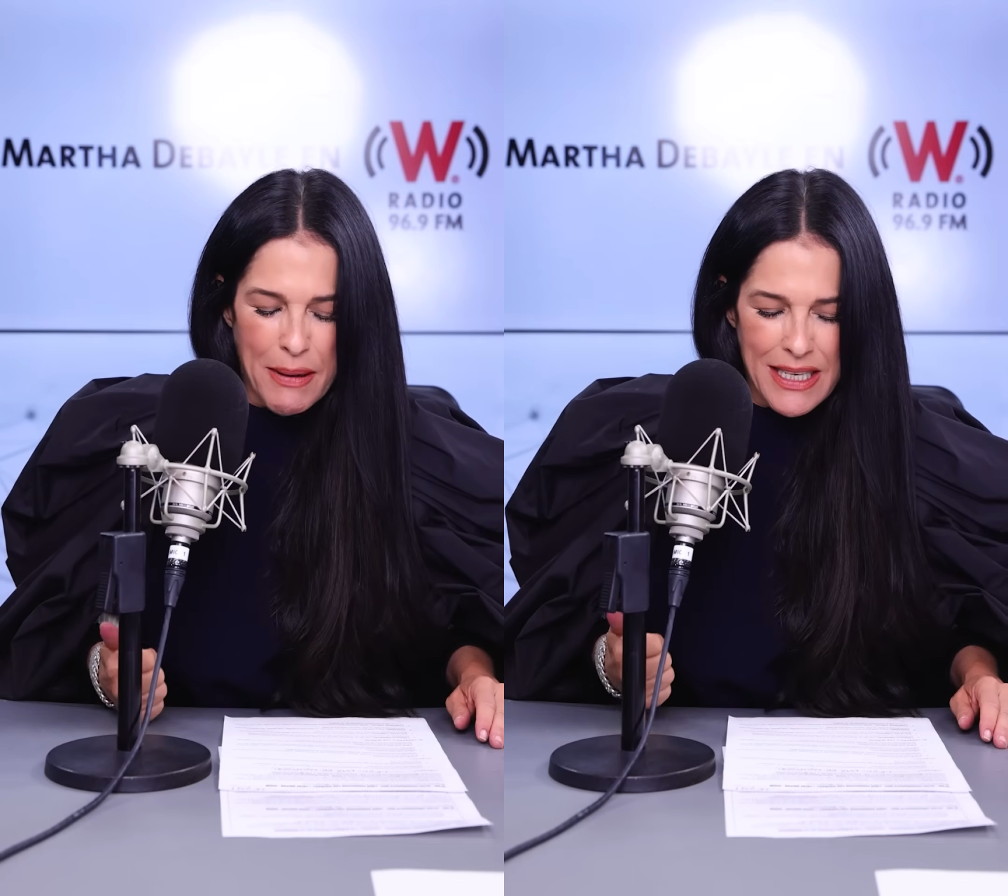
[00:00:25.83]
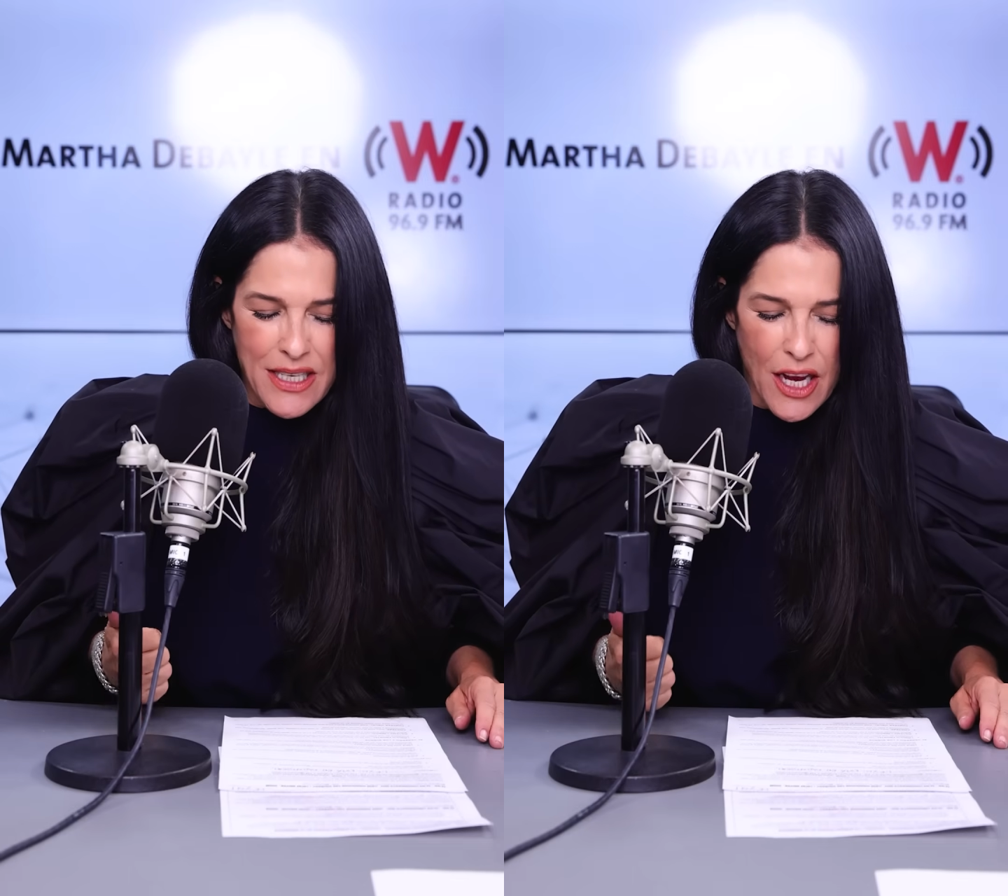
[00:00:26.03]

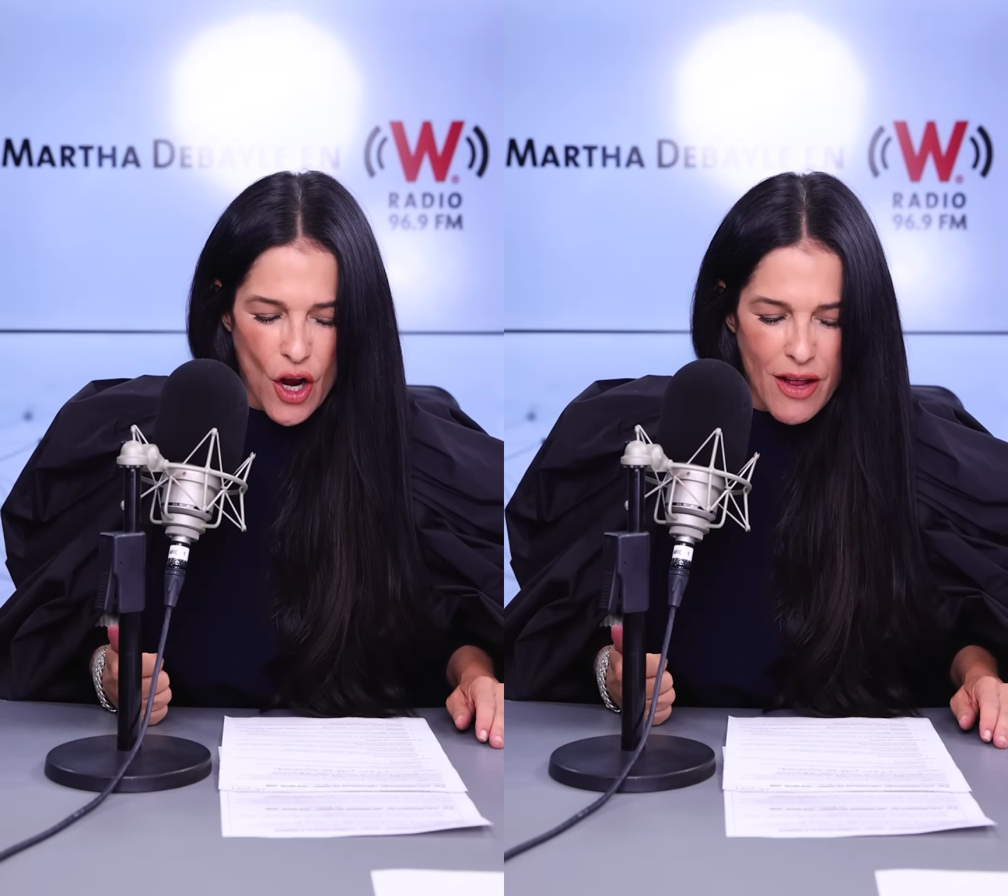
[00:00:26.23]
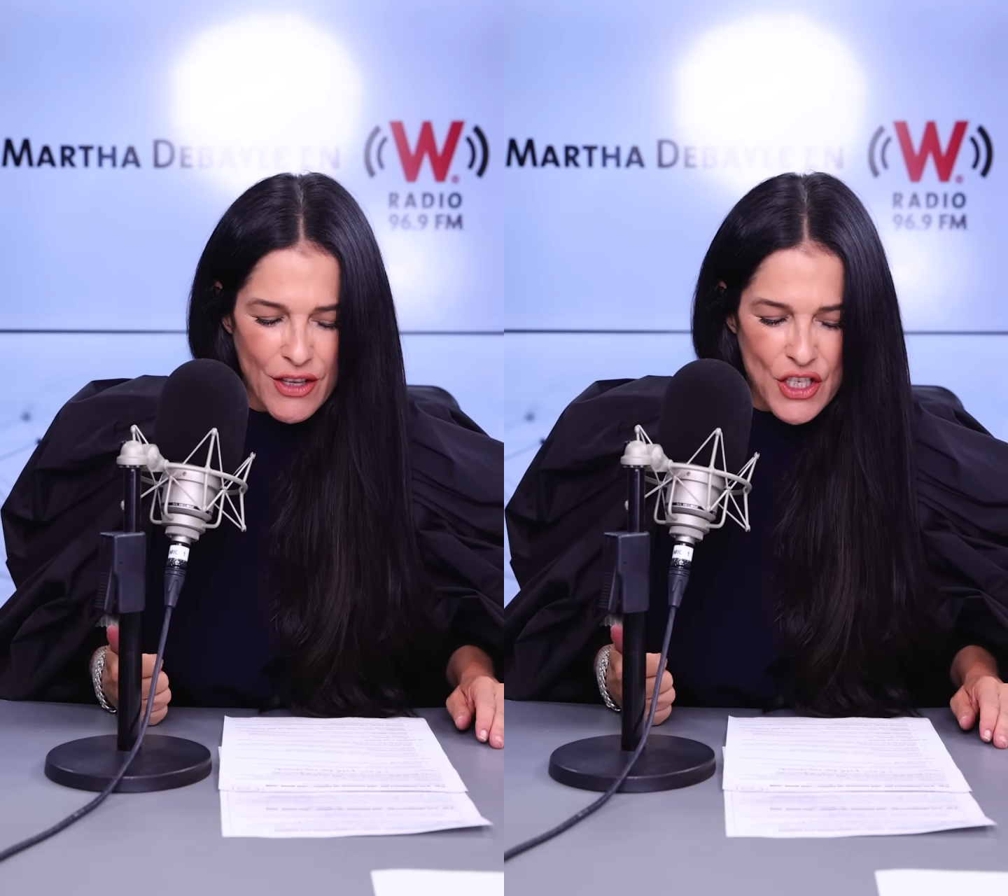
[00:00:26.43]
by
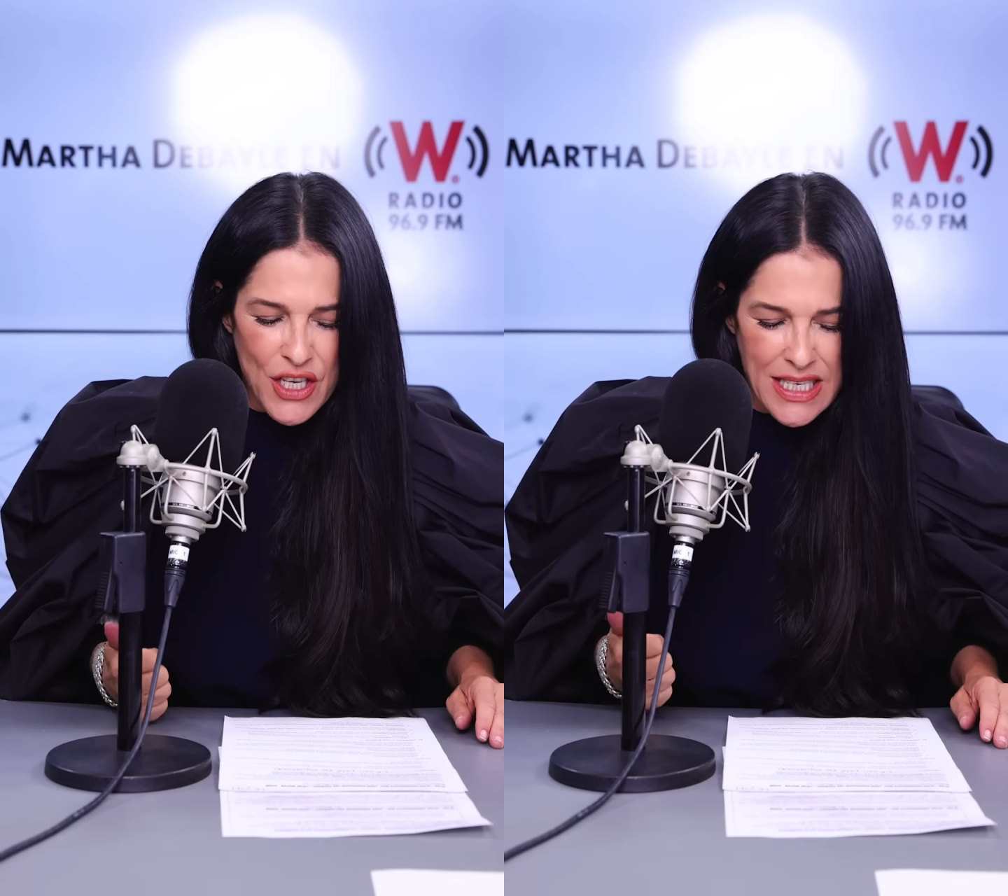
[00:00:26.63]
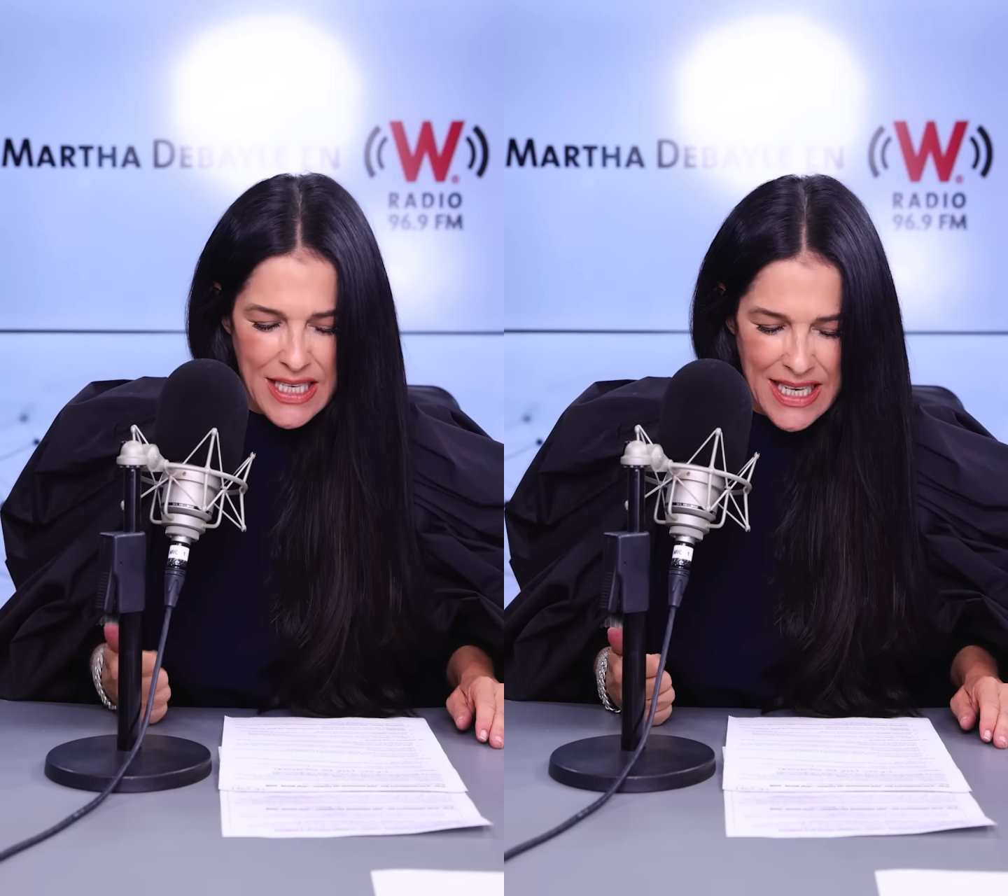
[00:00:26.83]

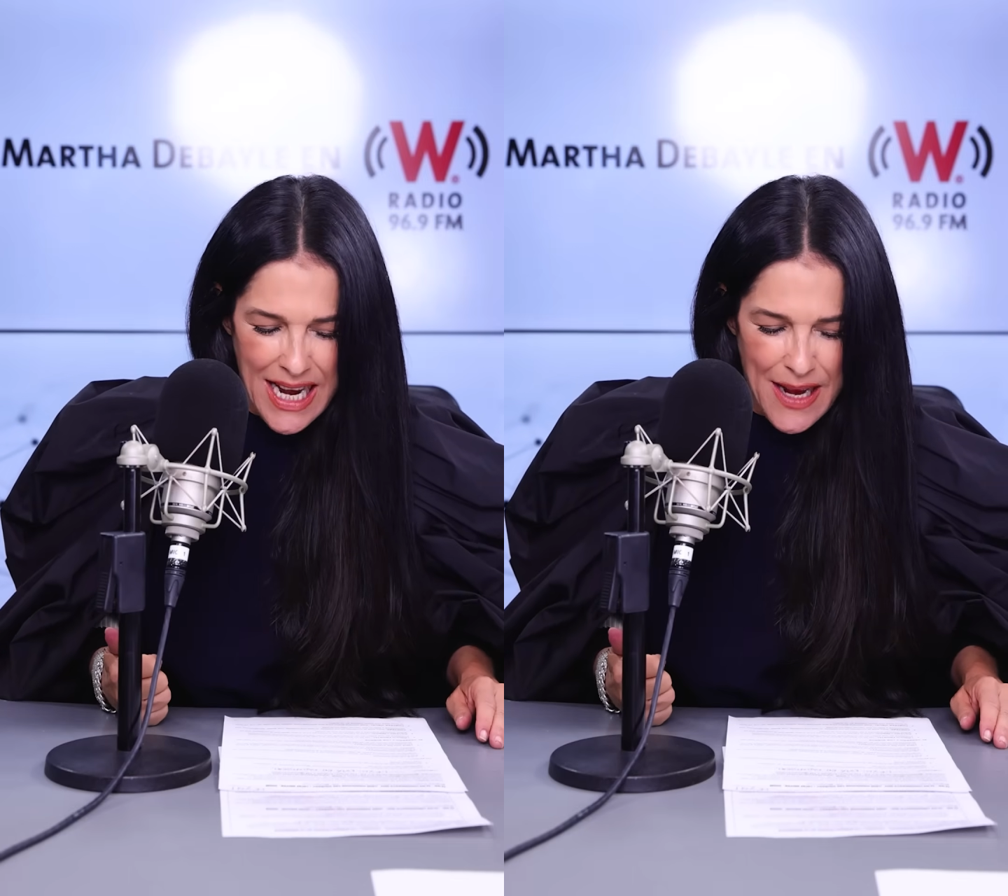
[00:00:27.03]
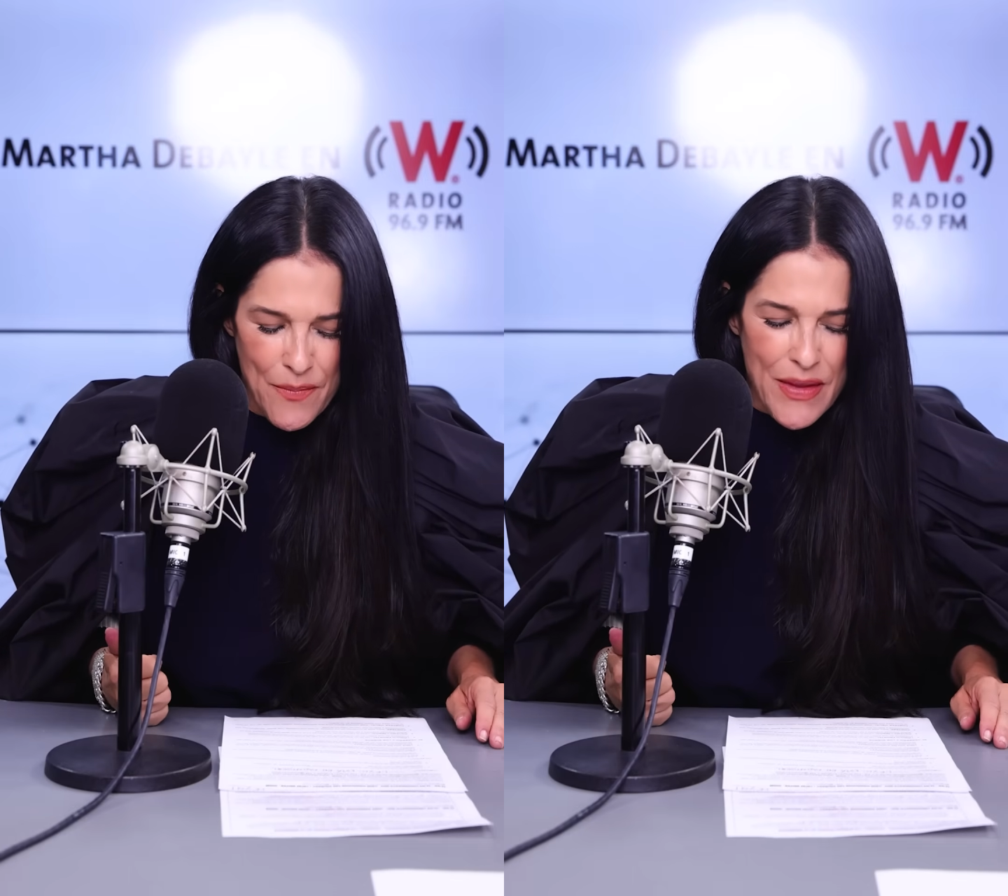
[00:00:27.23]
Psychology
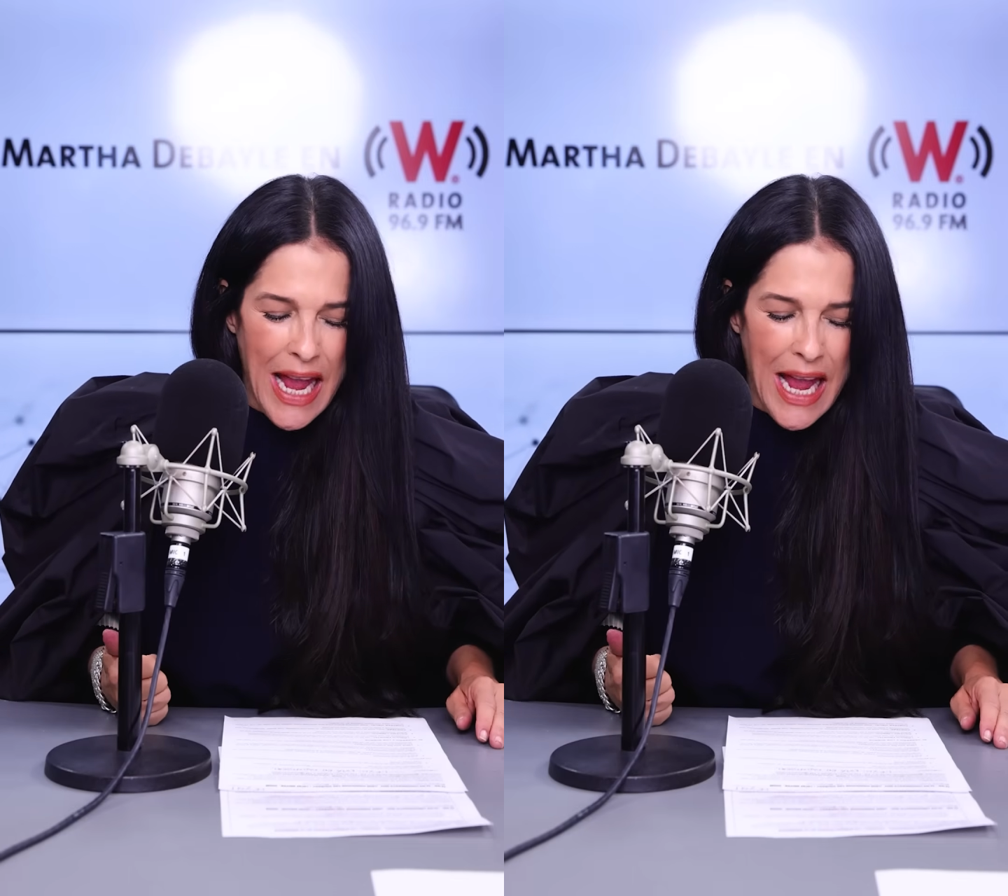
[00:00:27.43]
Today.